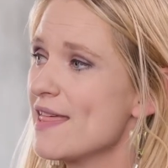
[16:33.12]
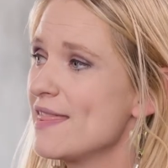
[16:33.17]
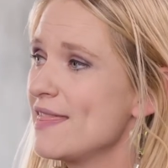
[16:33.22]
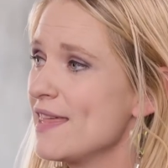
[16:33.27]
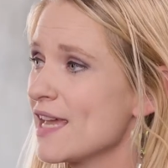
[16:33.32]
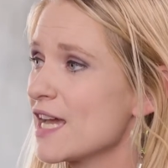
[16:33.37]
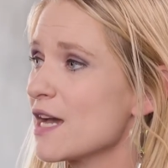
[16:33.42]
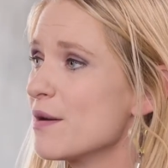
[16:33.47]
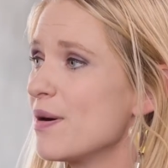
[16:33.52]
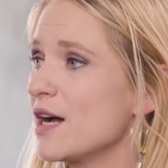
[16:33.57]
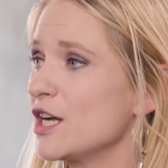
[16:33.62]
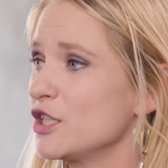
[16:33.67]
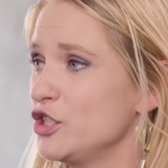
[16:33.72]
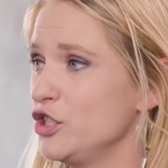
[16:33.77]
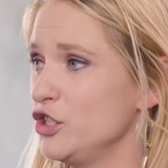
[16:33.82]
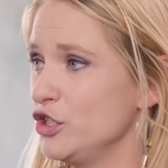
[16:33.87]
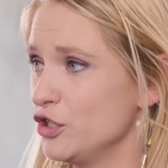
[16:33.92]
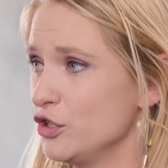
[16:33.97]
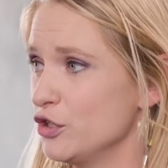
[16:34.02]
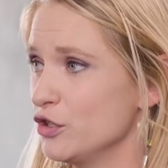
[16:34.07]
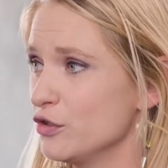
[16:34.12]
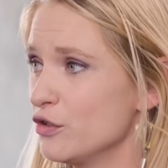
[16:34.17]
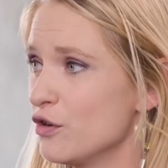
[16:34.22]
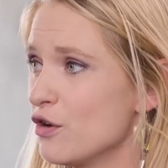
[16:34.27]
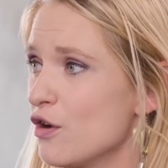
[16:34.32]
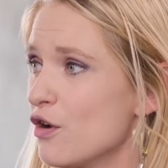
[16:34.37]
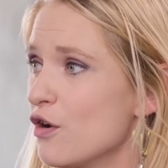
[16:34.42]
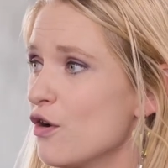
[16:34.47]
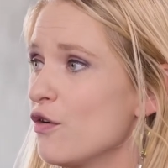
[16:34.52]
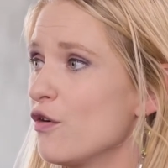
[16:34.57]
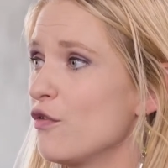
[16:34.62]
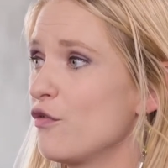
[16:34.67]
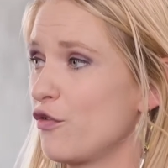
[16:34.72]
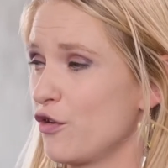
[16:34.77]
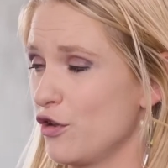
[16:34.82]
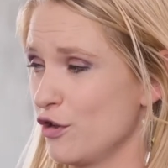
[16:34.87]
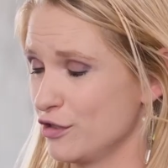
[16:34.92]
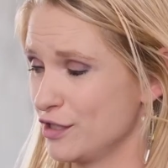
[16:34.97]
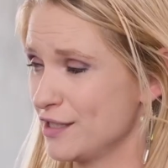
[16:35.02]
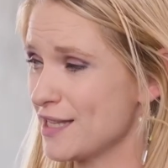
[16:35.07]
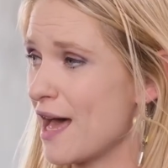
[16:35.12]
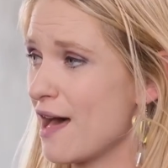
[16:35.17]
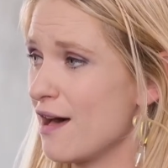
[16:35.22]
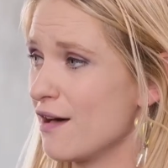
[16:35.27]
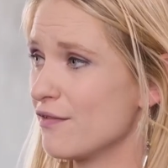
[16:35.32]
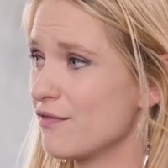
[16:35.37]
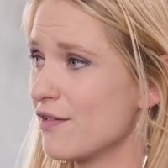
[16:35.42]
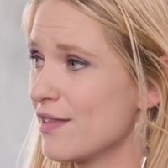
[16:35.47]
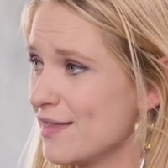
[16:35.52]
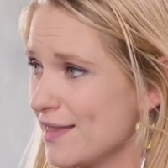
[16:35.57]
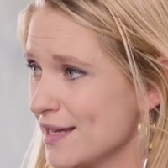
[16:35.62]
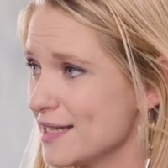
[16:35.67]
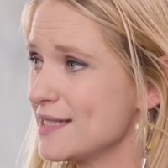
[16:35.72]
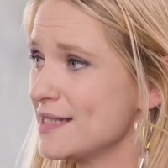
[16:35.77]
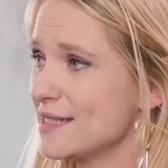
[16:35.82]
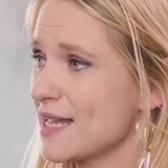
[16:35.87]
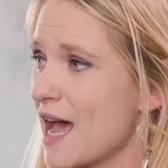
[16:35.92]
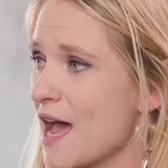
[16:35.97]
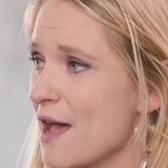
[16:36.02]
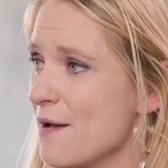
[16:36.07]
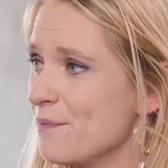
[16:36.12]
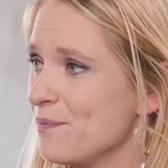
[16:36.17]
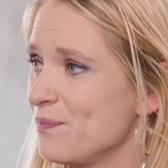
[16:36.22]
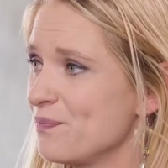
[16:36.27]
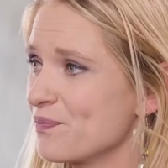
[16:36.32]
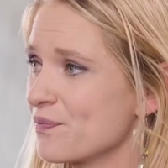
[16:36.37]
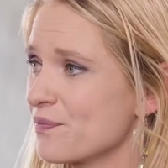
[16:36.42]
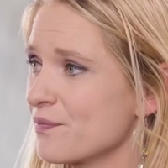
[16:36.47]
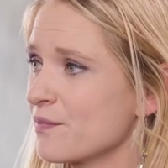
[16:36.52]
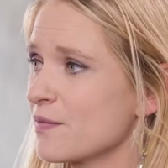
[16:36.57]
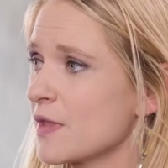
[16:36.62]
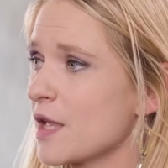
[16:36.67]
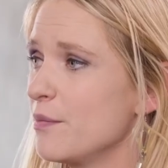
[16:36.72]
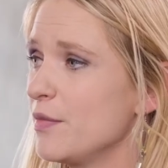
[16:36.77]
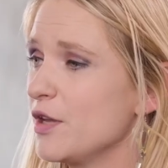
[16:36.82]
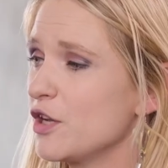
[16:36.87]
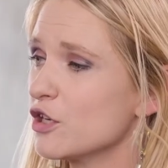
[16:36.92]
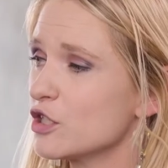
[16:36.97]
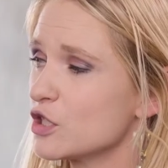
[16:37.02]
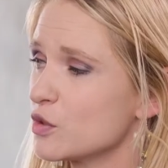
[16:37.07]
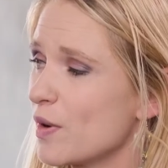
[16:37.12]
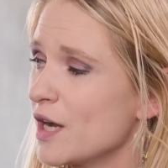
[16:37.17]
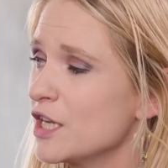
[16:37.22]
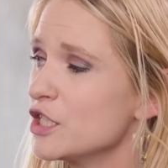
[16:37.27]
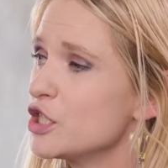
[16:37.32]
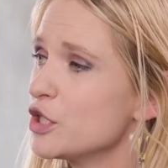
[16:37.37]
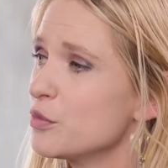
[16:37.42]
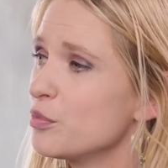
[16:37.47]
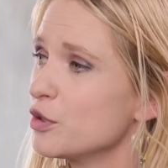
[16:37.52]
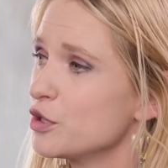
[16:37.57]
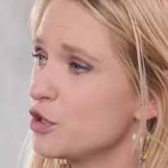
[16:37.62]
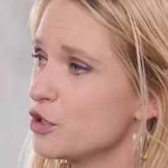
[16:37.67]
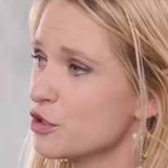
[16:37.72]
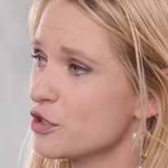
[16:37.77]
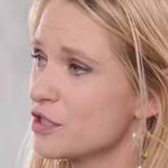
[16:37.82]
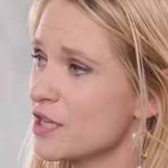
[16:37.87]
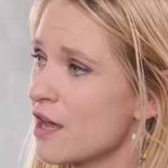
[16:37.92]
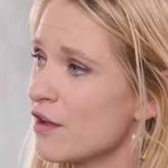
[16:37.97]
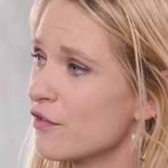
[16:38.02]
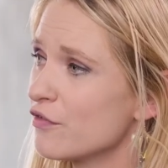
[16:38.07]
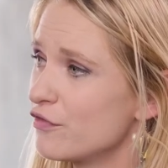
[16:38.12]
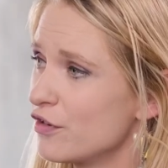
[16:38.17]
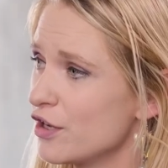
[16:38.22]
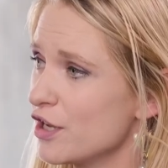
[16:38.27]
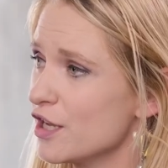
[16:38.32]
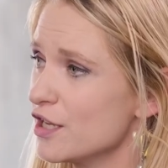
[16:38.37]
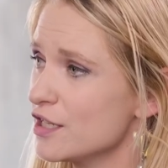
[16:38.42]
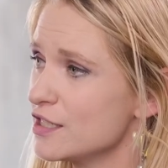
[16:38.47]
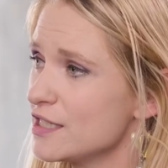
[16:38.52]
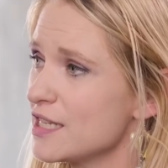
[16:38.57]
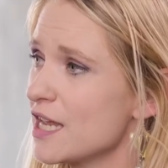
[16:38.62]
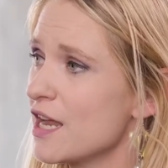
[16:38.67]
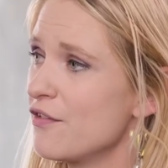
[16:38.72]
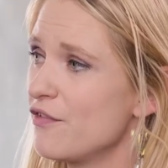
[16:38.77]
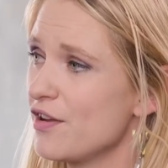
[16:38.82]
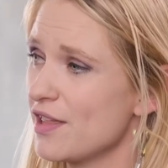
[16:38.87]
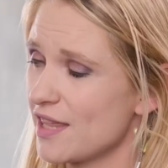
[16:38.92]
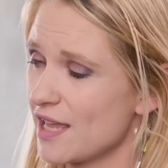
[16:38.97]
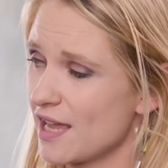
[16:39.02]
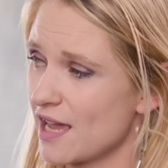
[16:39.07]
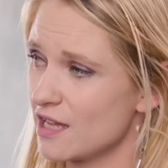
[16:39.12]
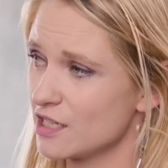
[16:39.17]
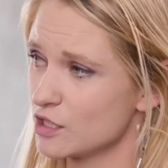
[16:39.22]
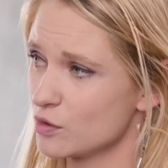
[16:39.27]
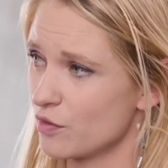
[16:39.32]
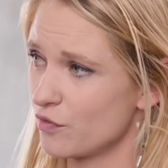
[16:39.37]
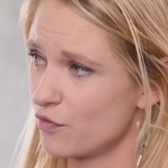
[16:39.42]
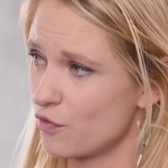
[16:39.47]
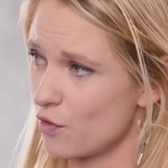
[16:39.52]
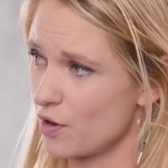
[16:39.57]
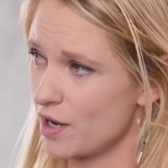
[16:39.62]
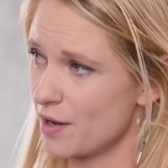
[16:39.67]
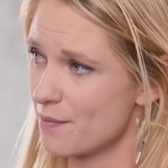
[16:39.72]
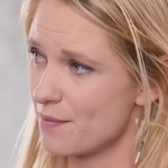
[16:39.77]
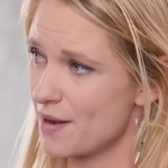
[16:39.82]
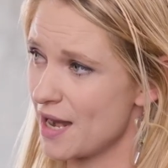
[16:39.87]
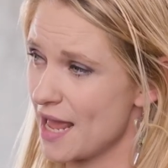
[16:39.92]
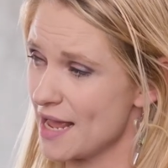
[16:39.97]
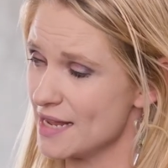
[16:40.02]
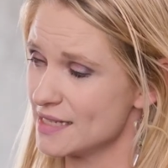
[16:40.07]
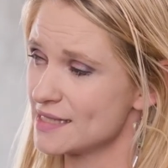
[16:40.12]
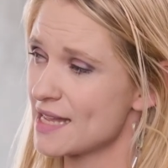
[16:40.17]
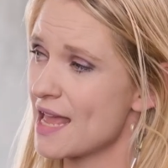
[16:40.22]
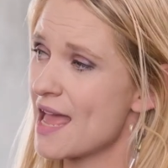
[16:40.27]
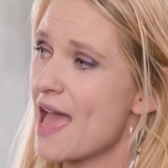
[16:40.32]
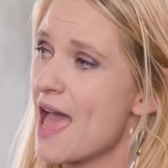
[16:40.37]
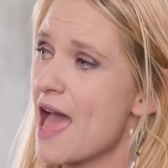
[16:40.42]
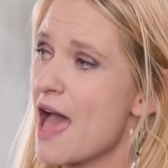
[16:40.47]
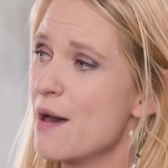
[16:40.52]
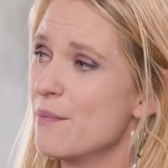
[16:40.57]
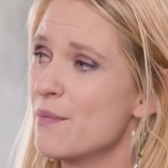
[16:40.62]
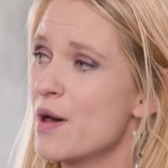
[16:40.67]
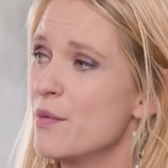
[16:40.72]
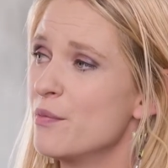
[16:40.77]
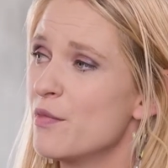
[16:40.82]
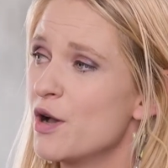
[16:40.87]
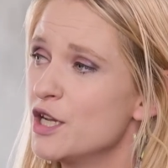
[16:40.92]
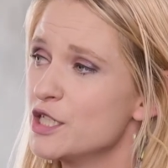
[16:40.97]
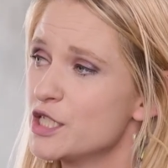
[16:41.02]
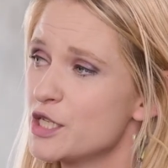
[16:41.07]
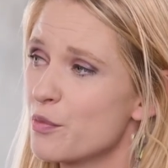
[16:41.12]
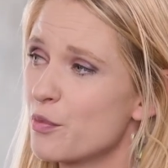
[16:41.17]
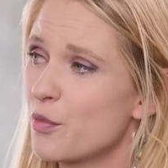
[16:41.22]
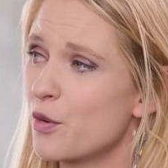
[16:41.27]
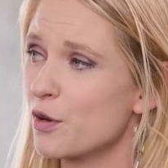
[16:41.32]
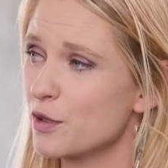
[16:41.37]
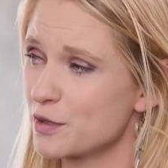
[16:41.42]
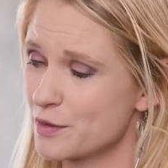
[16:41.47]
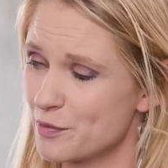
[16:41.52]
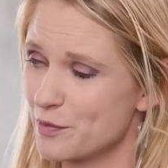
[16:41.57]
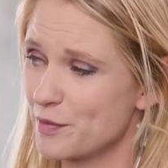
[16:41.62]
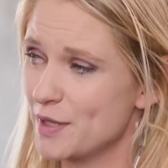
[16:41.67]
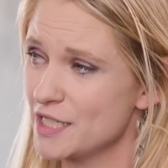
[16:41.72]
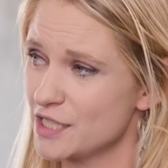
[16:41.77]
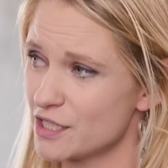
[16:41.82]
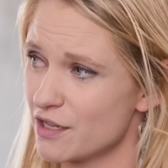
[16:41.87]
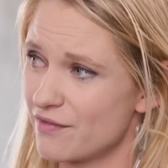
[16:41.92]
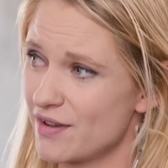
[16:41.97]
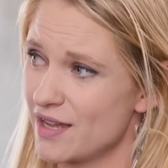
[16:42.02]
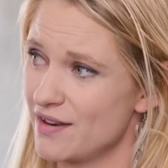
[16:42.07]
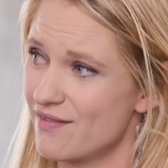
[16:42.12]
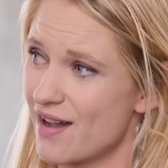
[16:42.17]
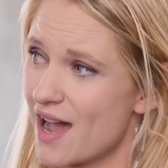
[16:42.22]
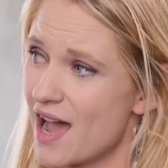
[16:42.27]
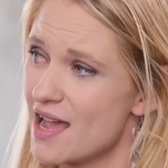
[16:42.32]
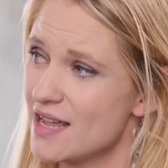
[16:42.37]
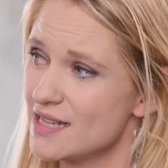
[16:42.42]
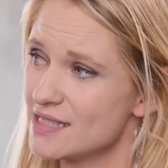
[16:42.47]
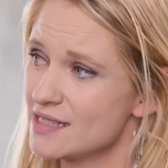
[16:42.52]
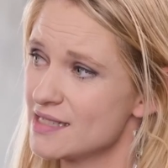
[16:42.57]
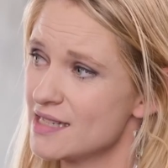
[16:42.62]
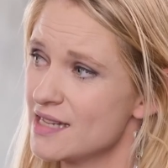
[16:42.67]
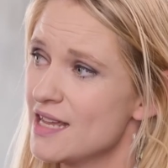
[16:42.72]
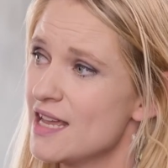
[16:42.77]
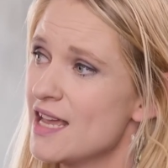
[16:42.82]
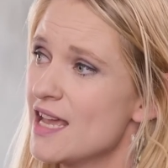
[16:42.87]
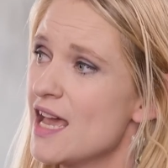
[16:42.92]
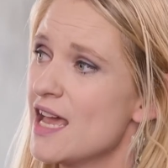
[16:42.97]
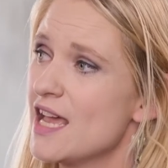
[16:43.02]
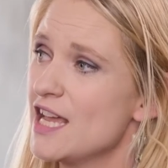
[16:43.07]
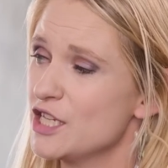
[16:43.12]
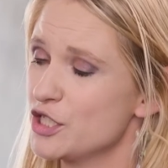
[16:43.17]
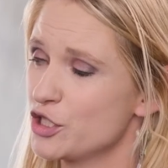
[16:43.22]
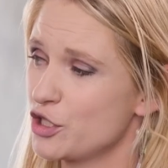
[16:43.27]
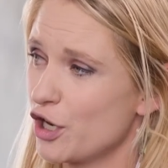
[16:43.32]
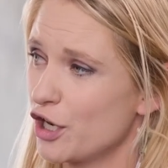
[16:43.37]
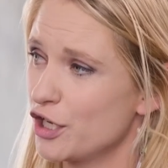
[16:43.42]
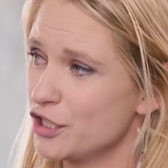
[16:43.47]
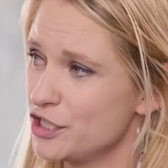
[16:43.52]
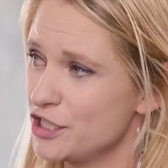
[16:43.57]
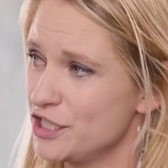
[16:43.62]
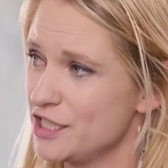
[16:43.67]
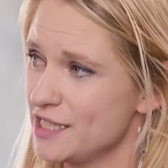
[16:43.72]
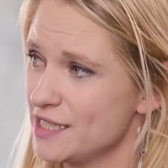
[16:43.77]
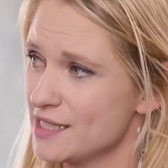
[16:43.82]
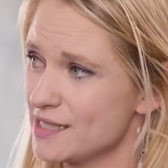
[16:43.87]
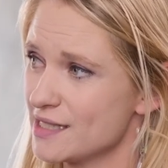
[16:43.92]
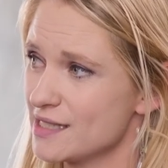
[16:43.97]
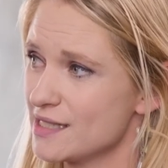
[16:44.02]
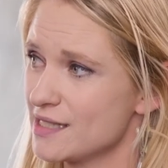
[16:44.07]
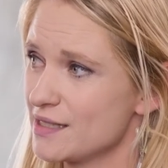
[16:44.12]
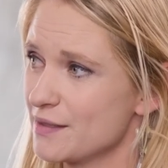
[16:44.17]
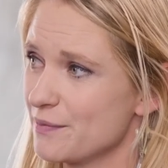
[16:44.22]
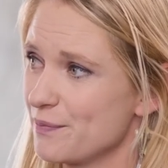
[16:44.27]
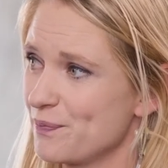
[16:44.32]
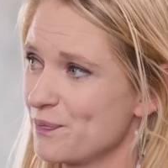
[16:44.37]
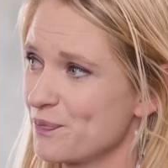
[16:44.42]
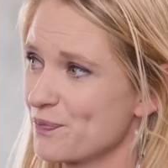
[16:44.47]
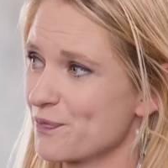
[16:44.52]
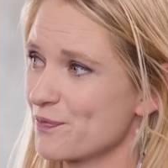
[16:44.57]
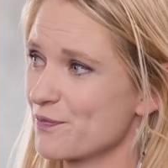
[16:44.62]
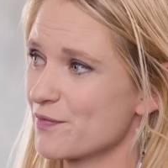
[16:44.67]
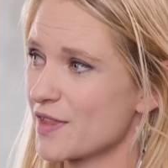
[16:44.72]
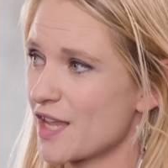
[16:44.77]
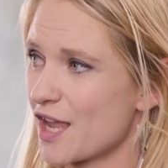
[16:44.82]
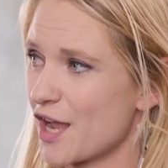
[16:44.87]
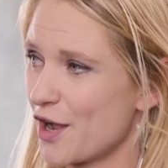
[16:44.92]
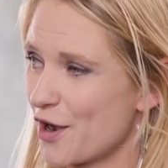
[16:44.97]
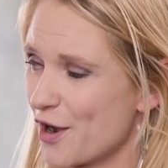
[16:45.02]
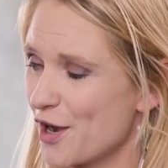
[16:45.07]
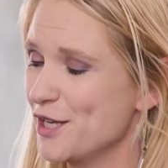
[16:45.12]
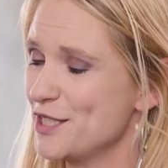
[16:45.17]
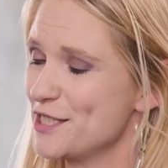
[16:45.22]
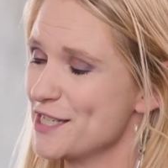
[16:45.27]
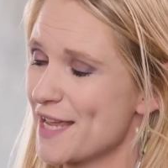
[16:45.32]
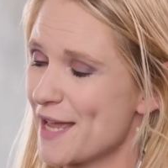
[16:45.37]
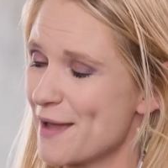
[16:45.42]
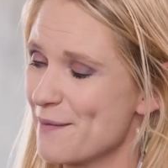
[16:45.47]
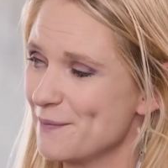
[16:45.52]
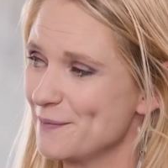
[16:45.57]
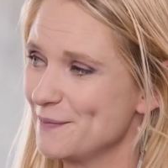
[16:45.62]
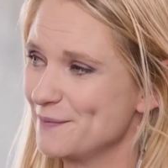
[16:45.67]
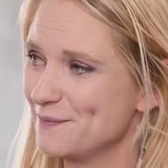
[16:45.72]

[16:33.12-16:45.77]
Think about you for yourself this time. Because once you put yourself first, everything else will fall in place. And my most important piece of advice is go to Jesus. Go to him.